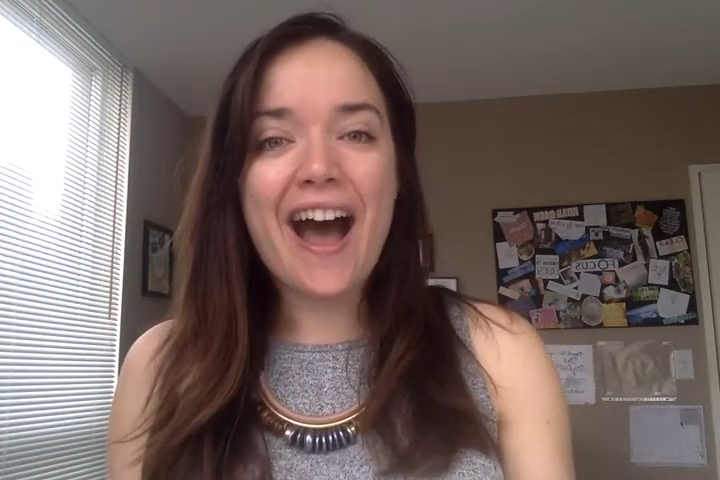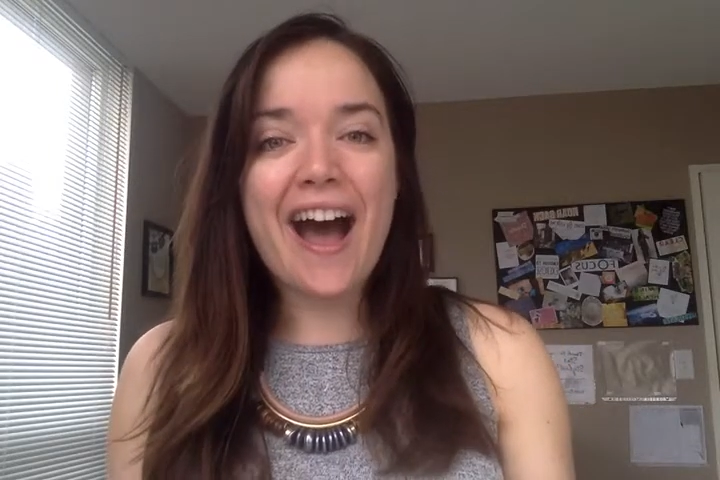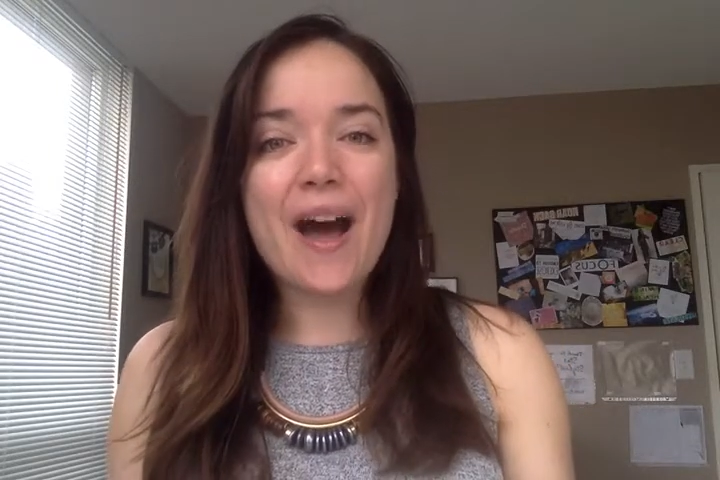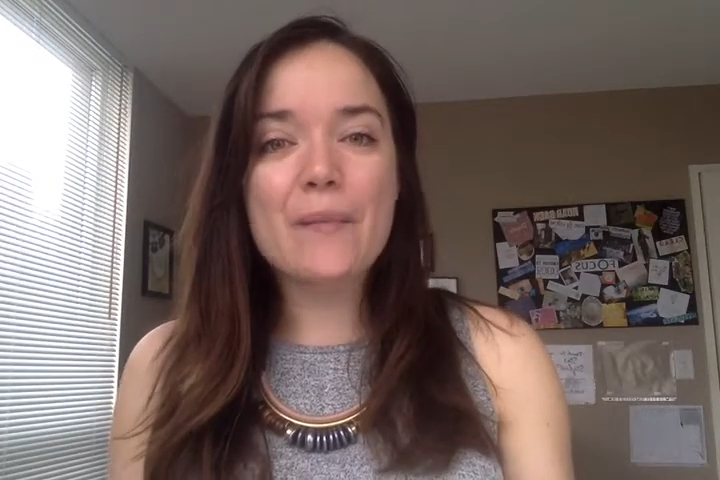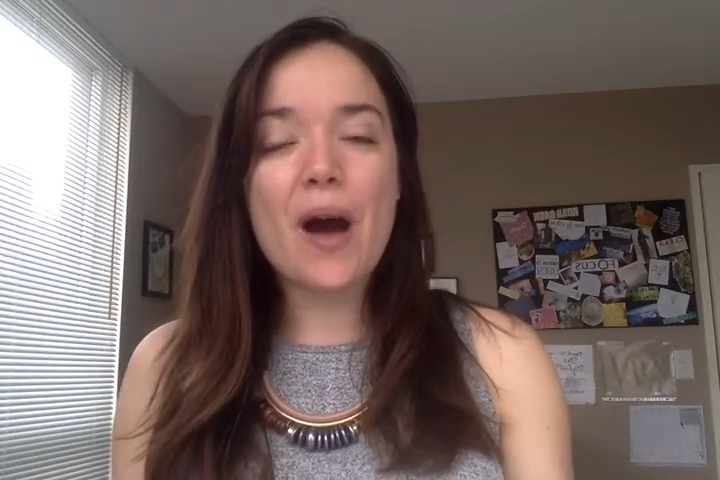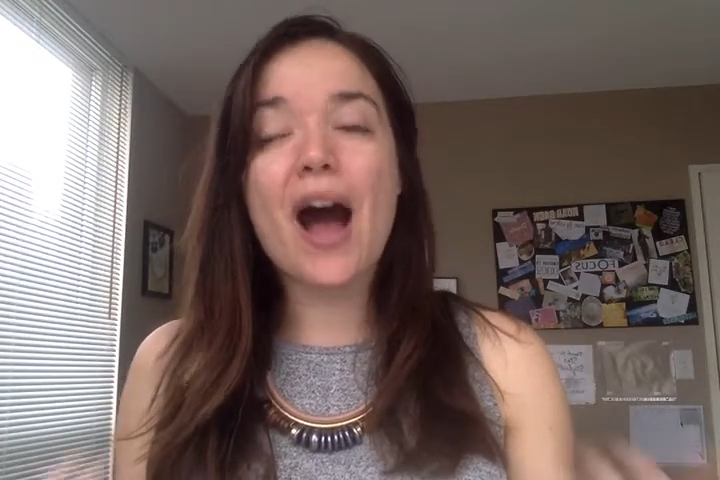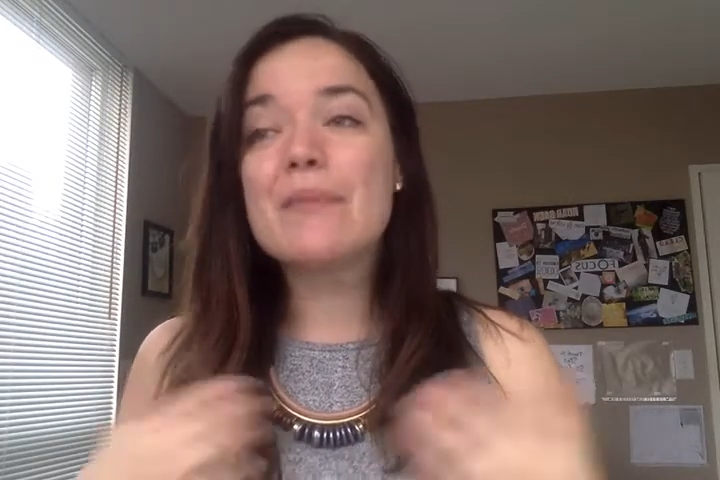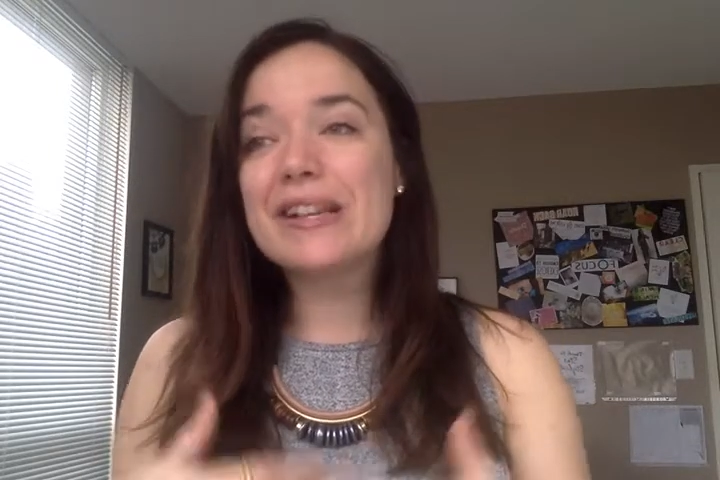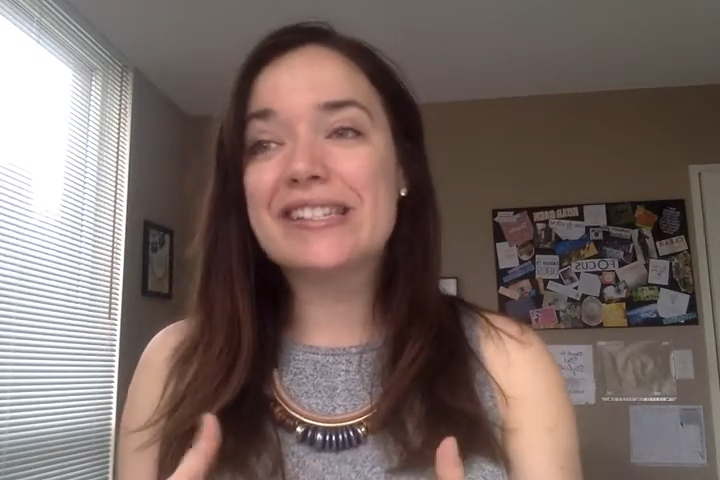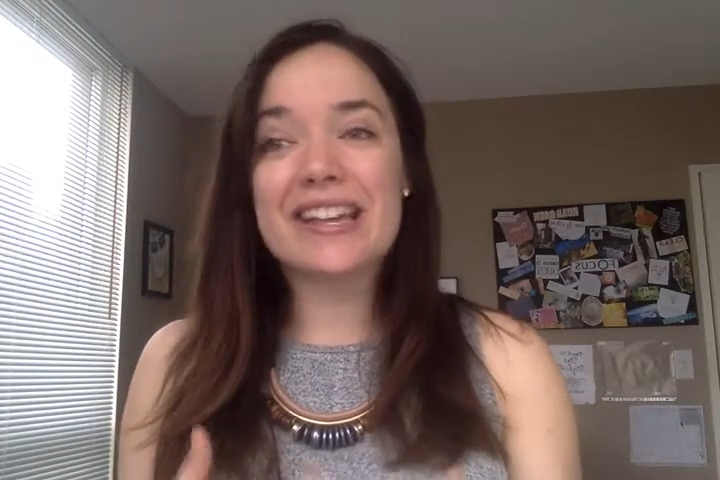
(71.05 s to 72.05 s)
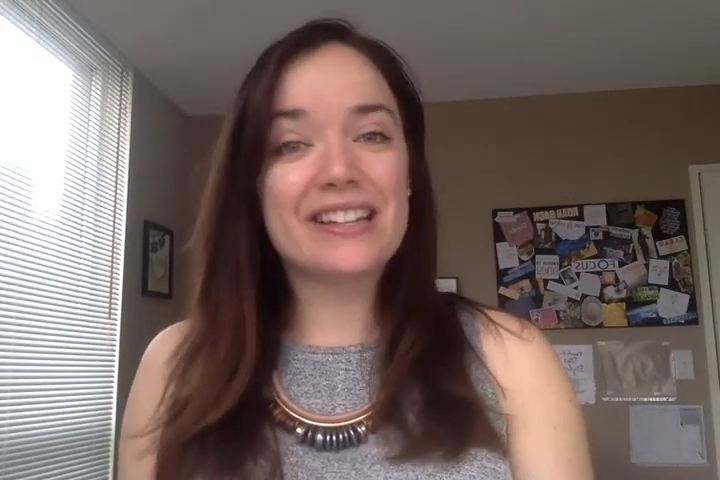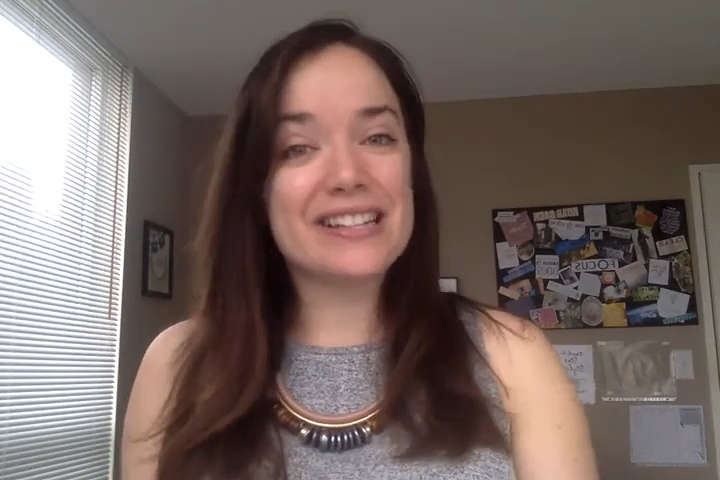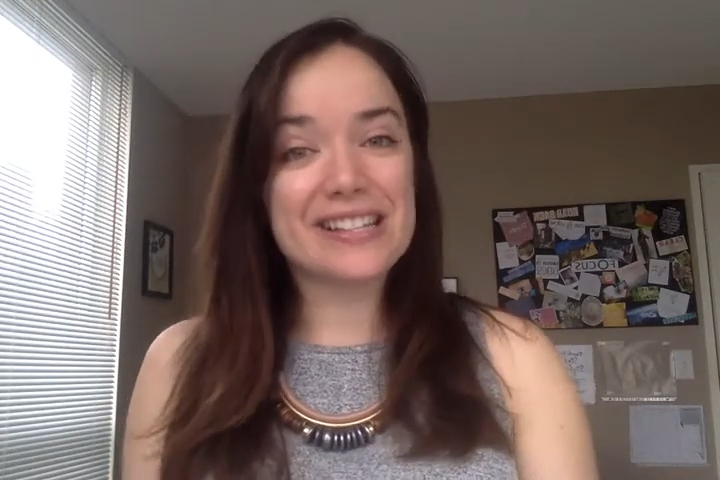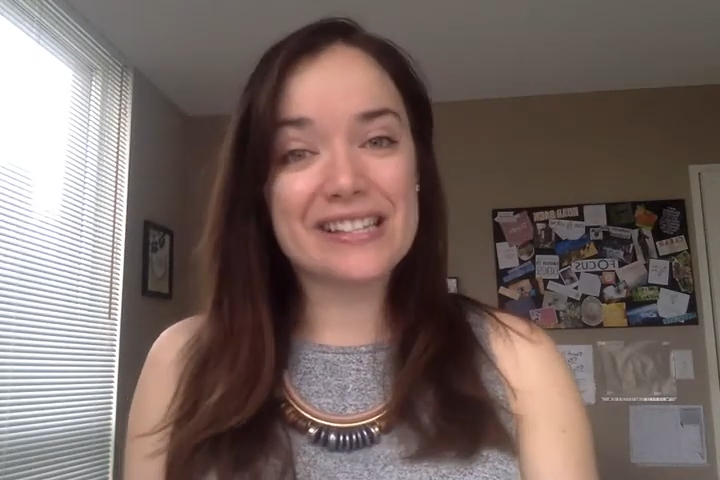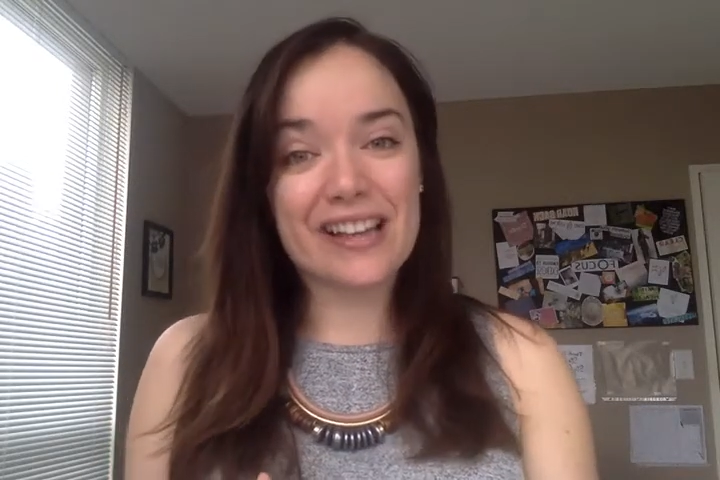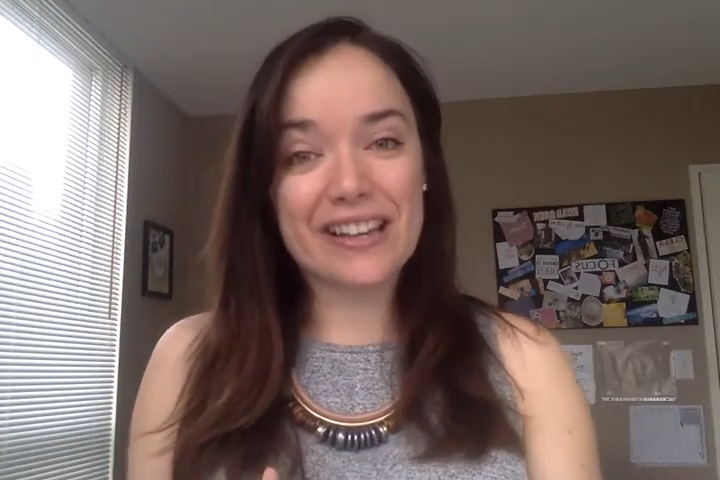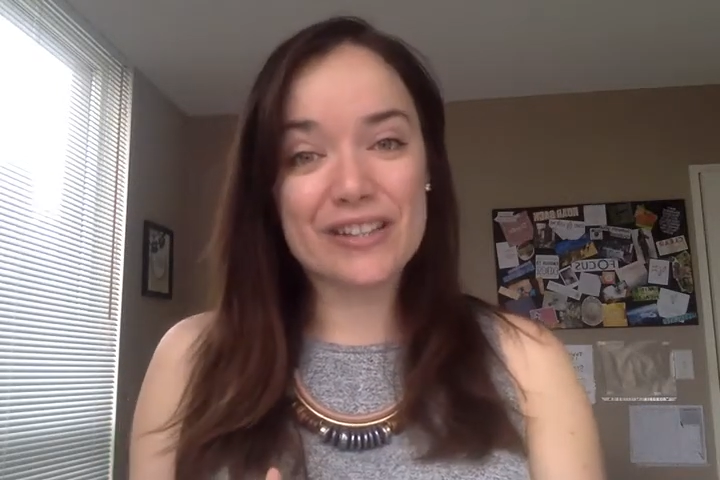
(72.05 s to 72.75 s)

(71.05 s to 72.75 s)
I'm excited as a Stella